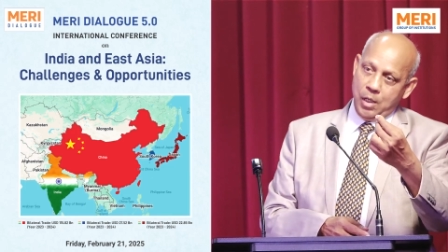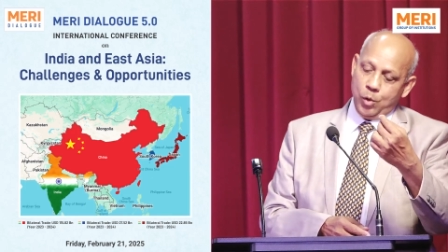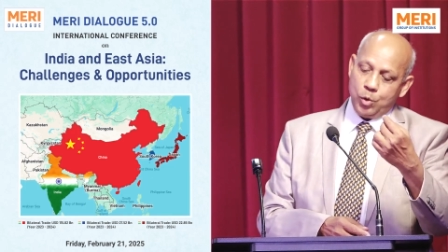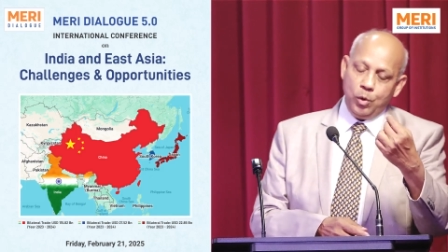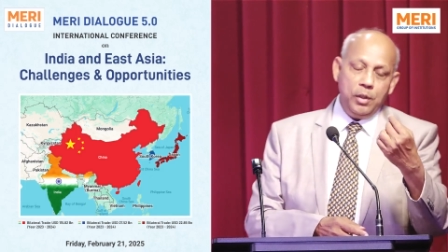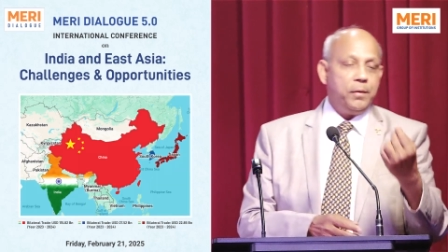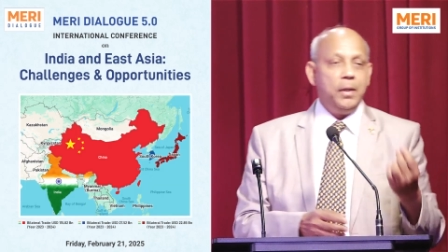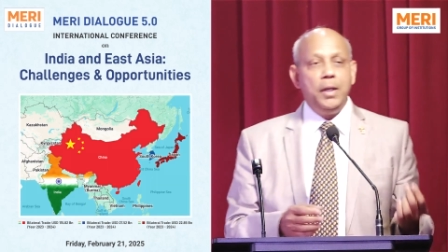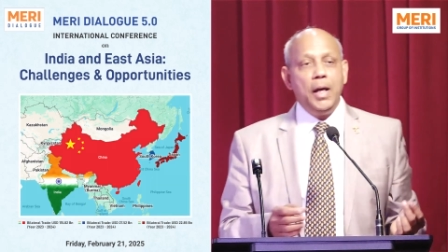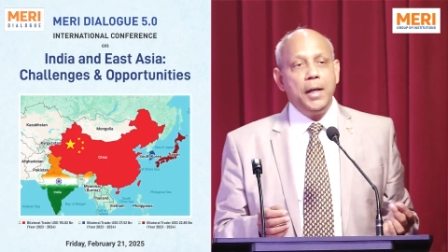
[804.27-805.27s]
So if
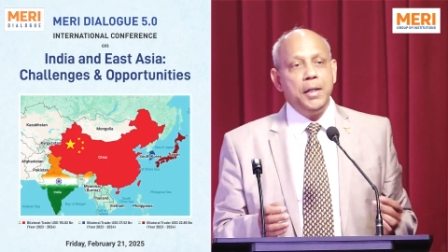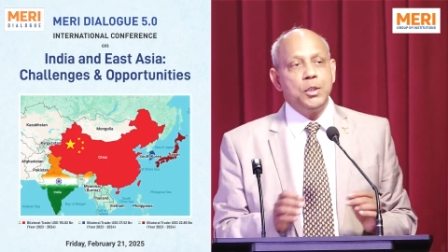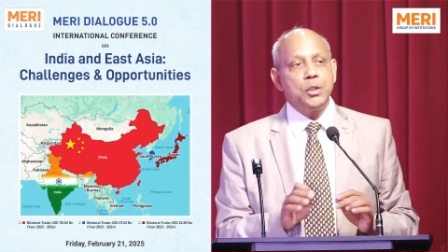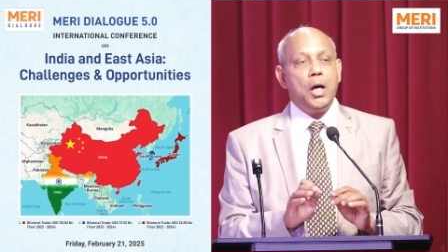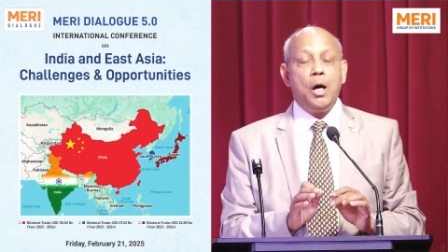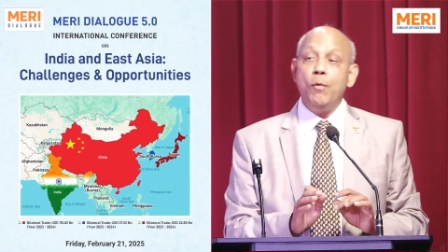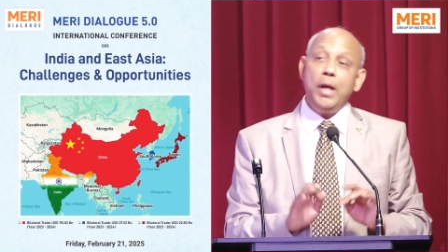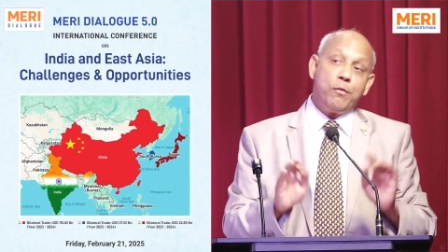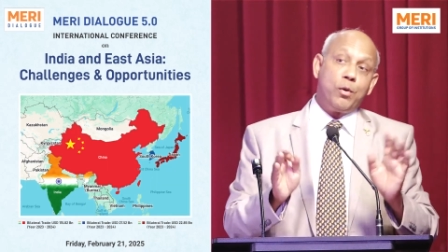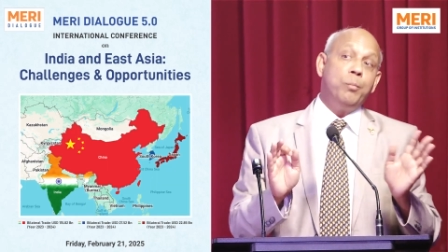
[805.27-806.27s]
India is away
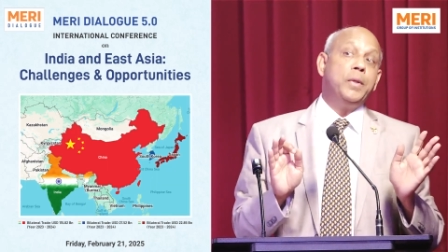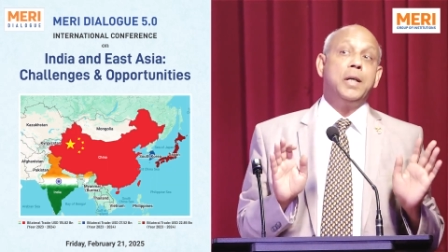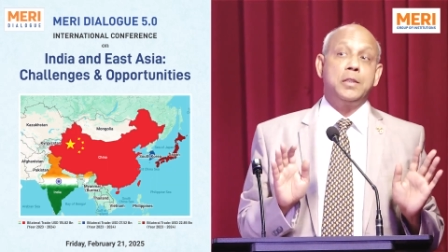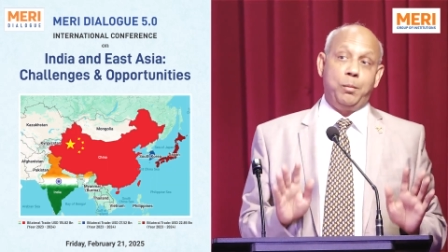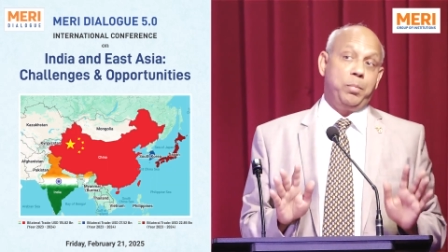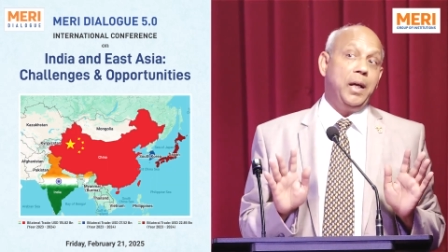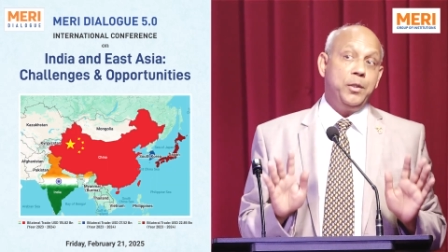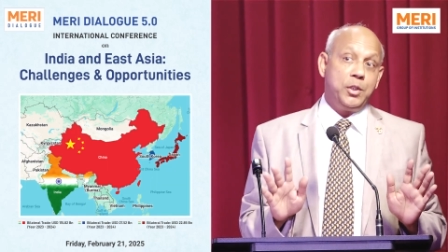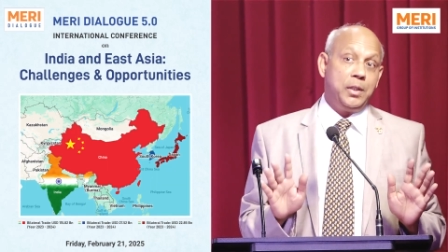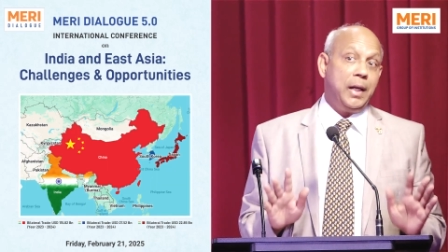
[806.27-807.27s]
from that supply
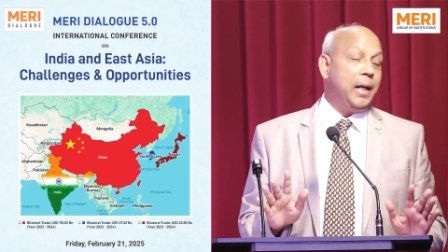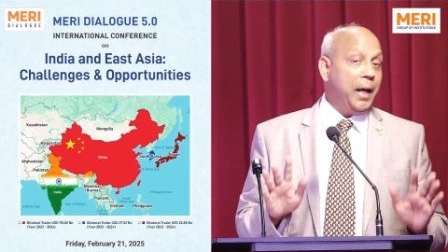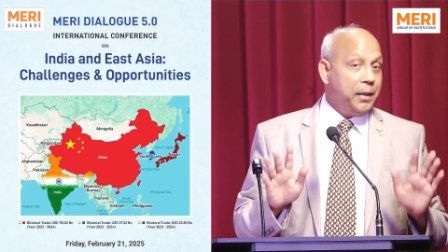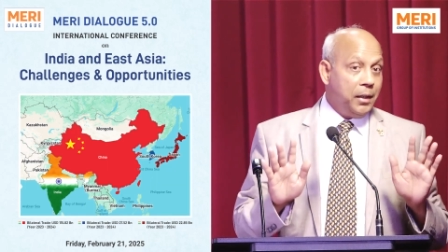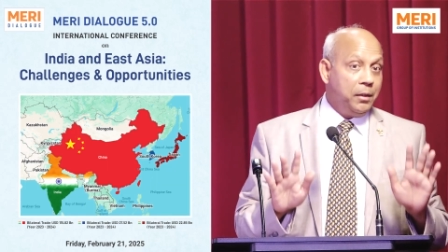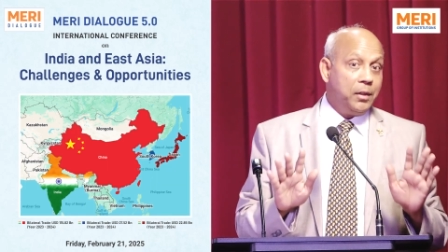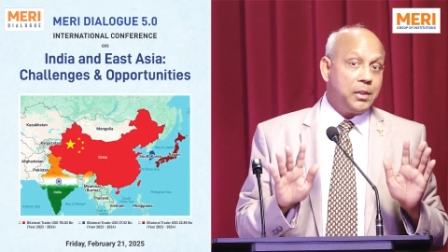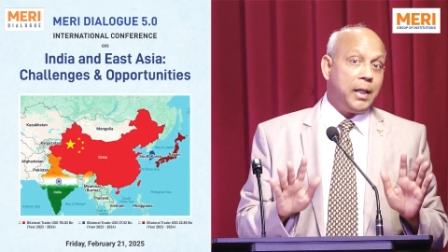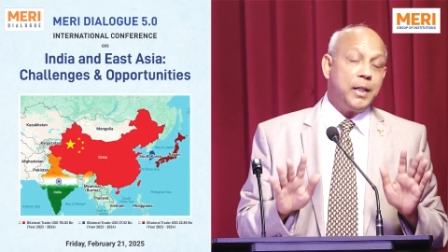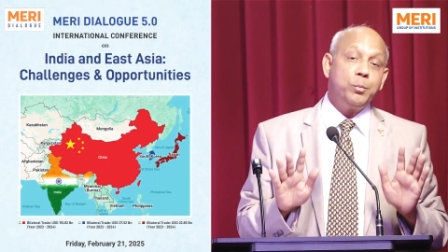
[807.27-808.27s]
chain, and I think this
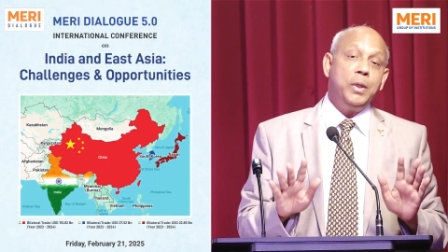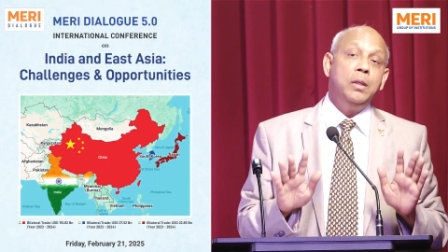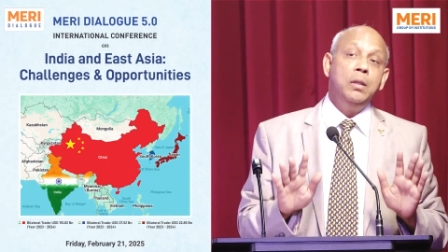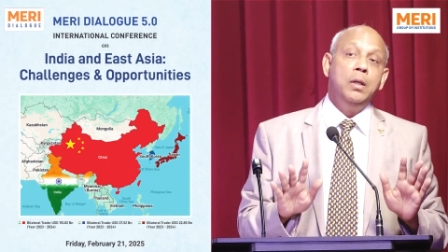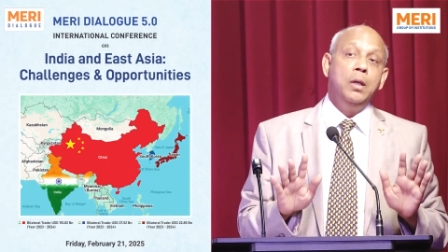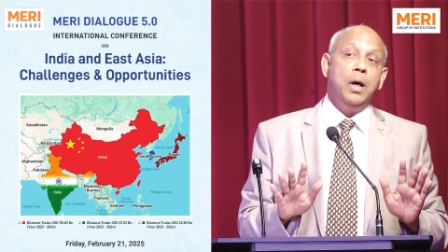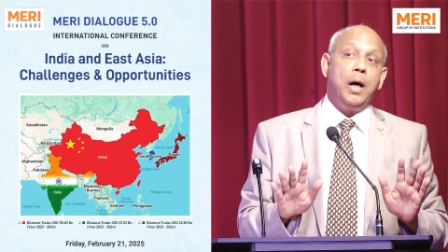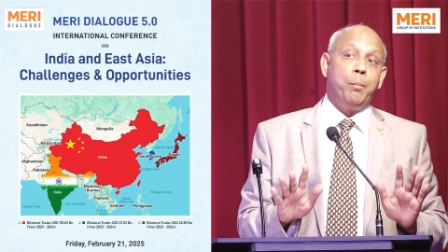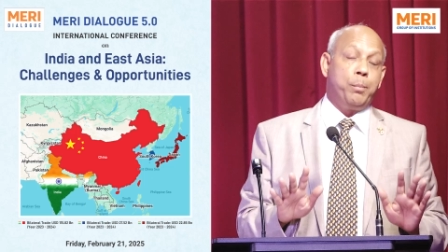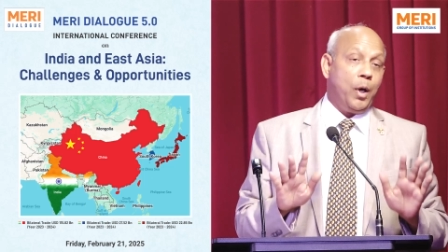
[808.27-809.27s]
has been
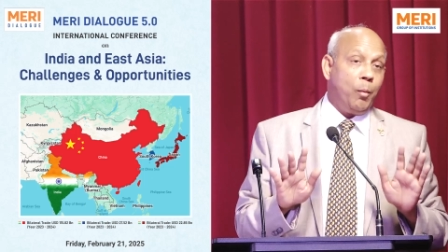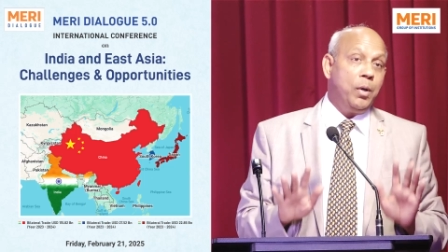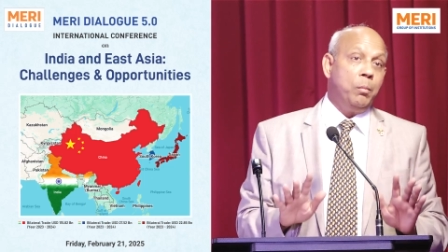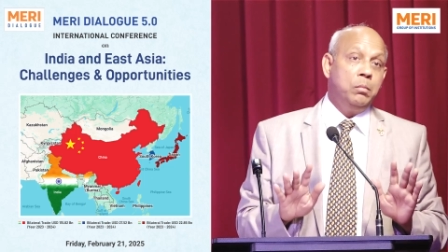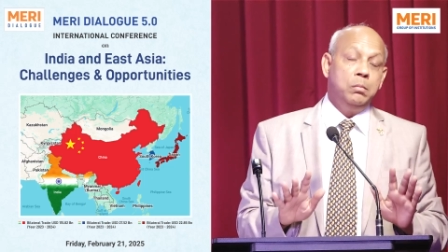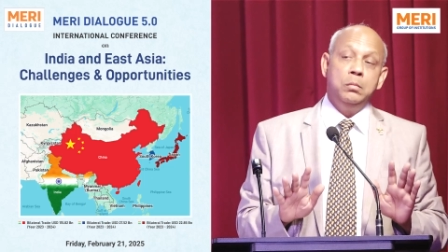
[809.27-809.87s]
a problem